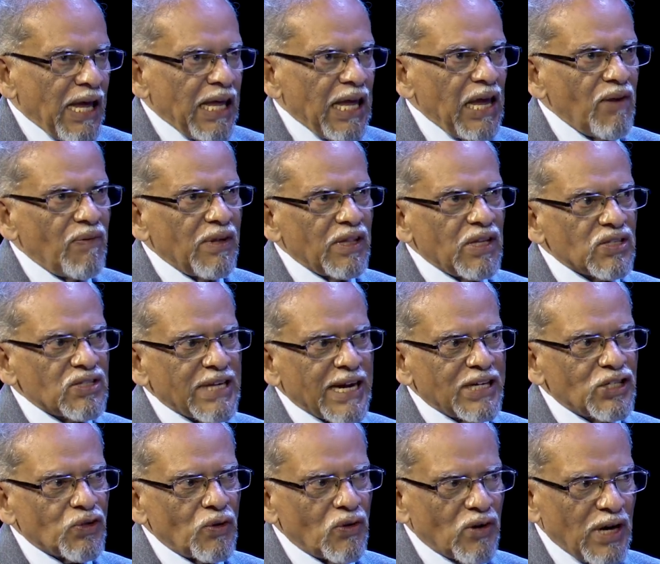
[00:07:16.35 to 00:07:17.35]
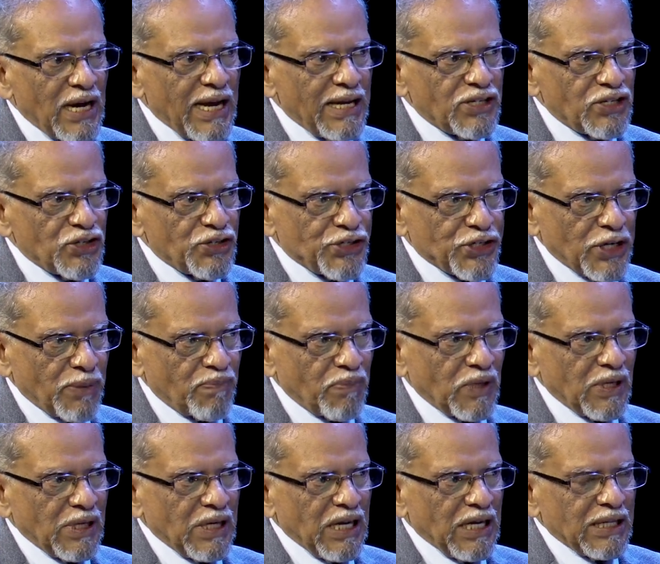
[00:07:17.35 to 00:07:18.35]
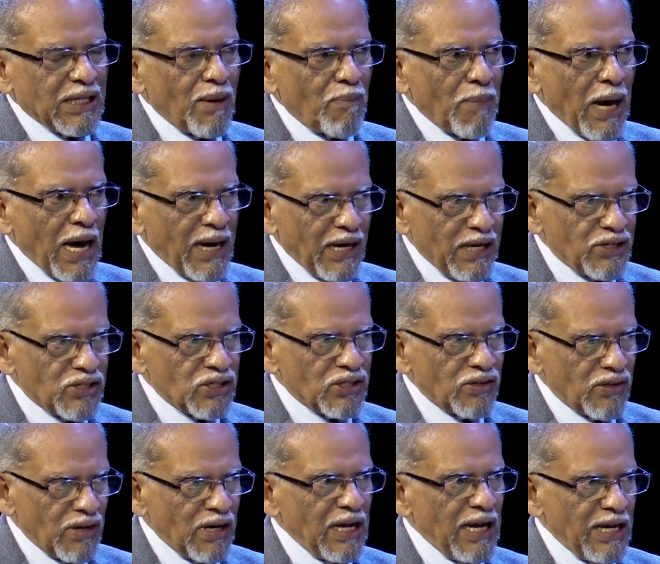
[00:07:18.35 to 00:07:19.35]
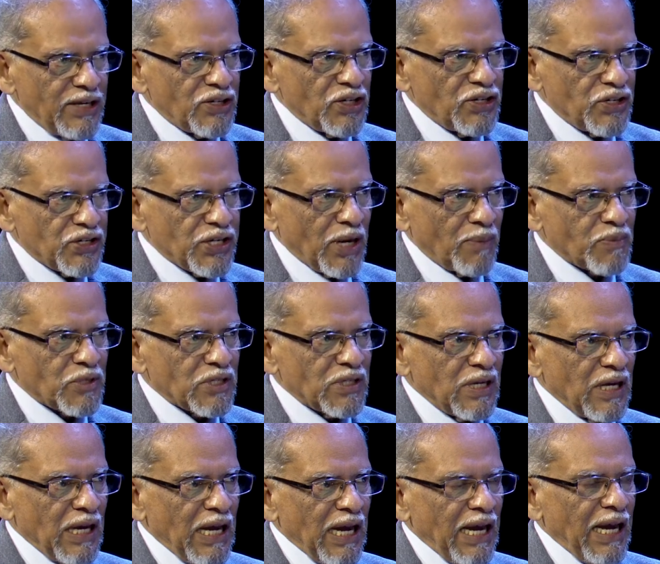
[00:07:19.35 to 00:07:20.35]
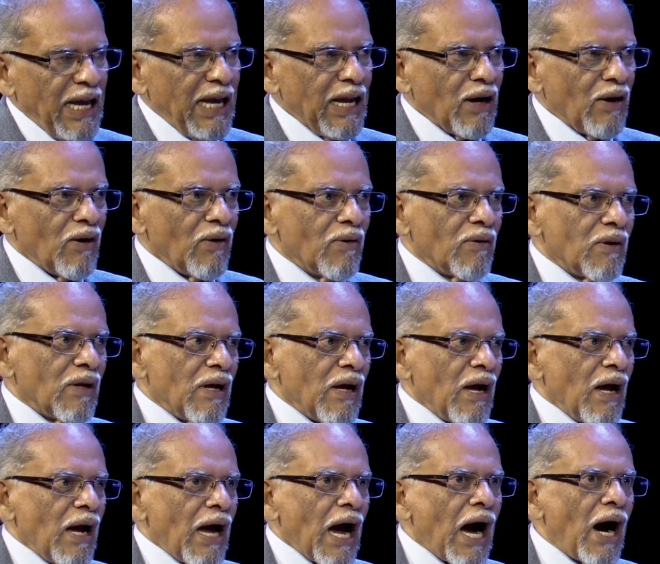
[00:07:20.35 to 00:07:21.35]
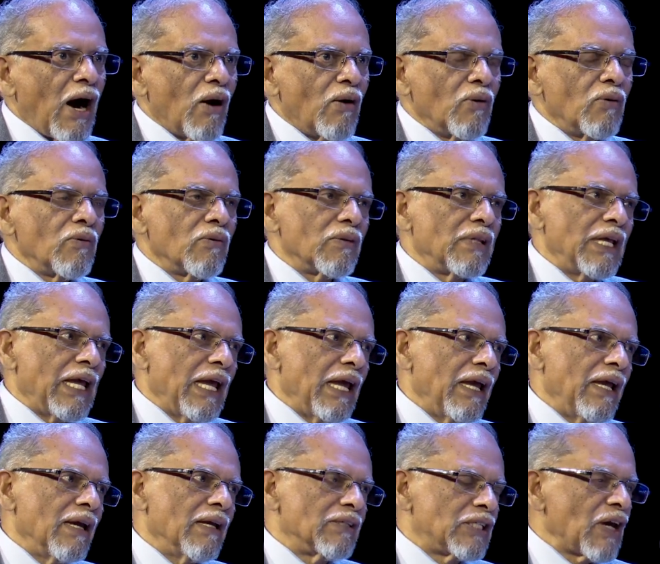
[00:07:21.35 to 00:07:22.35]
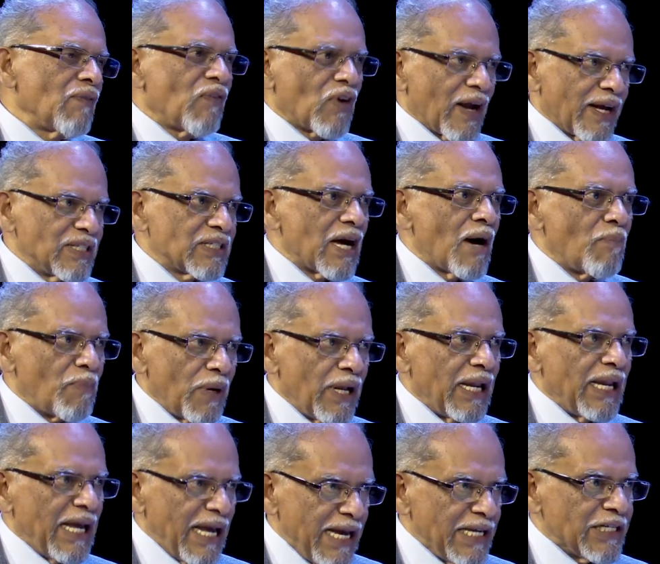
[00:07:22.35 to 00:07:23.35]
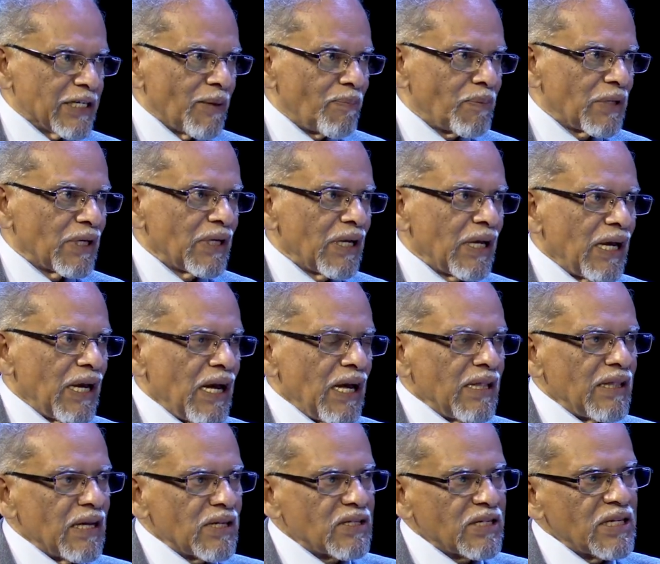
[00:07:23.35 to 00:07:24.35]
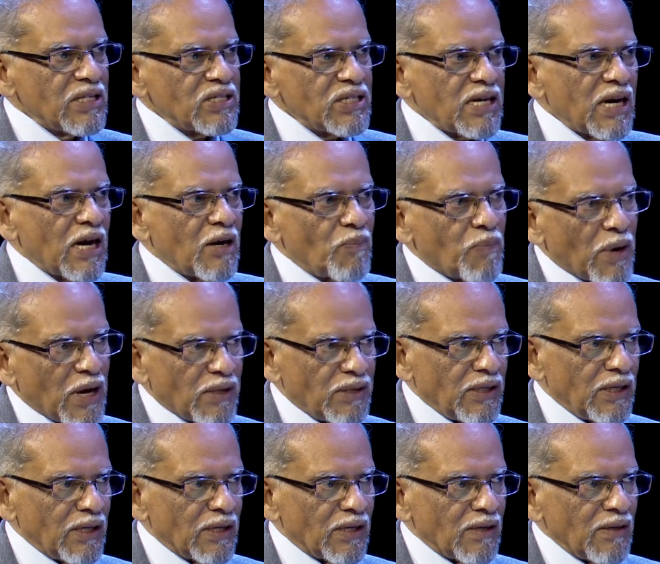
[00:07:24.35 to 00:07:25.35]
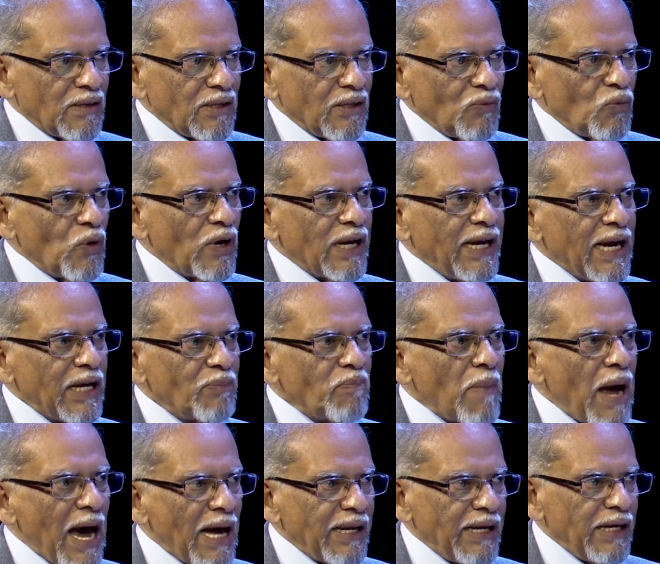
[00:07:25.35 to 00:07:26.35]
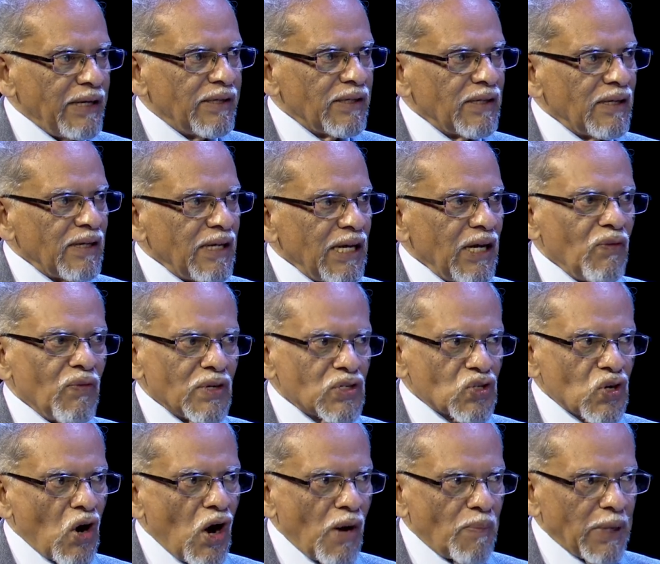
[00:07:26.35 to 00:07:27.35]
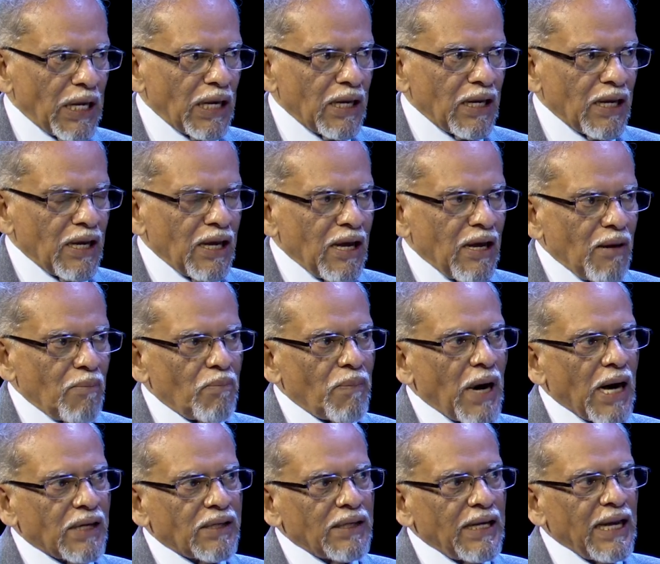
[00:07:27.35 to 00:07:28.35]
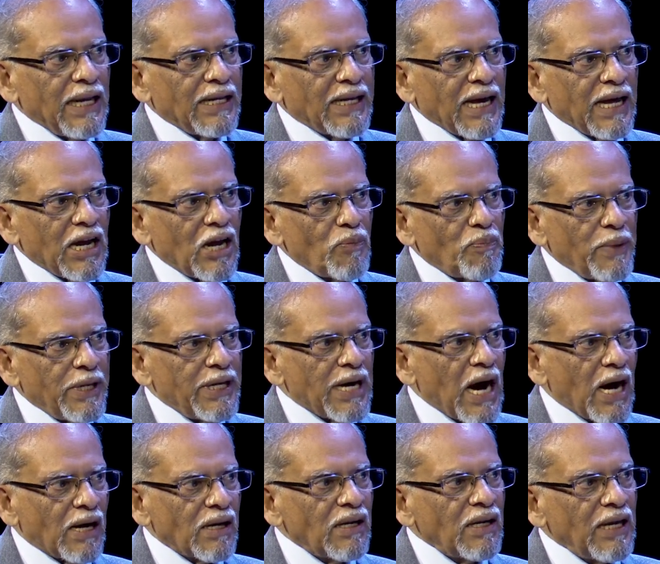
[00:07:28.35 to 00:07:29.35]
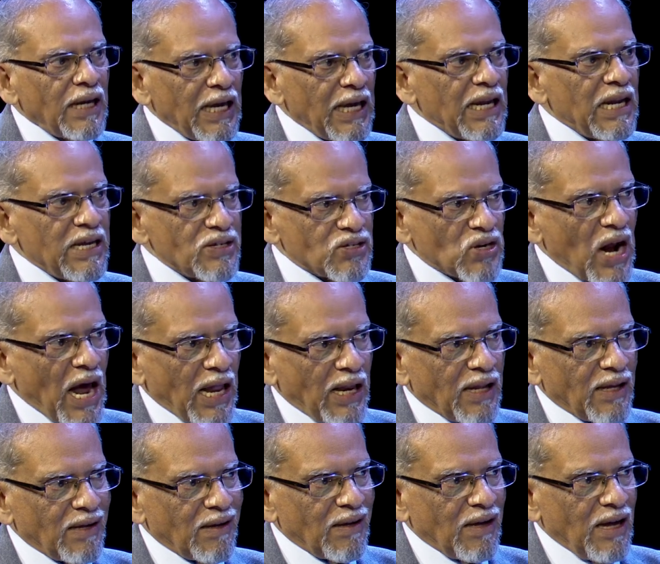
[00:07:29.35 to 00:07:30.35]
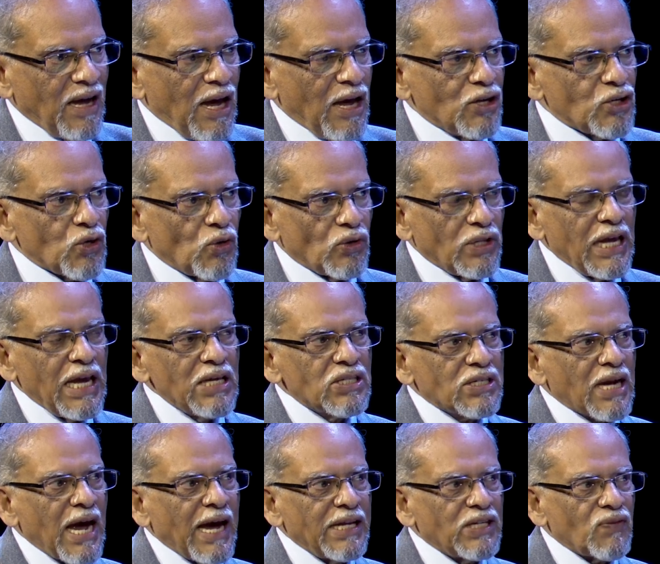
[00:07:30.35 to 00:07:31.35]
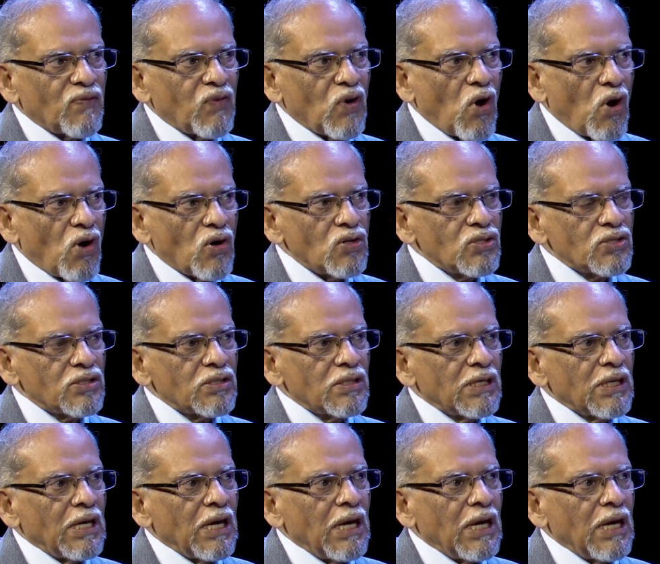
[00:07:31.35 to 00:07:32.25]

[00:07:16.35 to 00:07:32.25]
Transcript: Even the sexual relationship, the marriage relationships, you know, how the, say for example in Egypt, the sister and brother would get married. It was common, but it cannot be done in Israel. So these kinds of laws